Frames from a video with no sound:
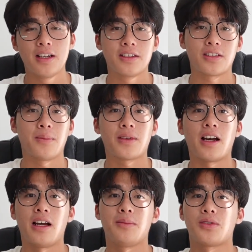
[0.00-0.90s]

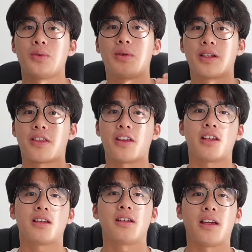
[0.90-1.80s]
sometimes you want to
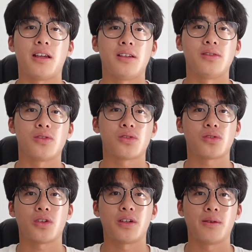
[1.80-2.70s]
think in
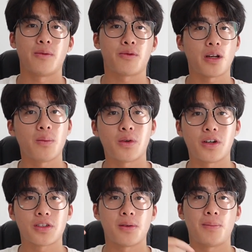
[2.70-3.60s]
certain
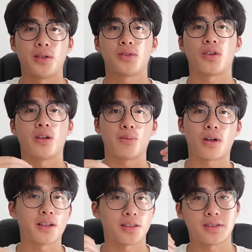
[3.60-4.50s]
frameworks, build certain
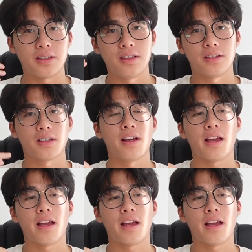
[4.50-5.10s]
processes,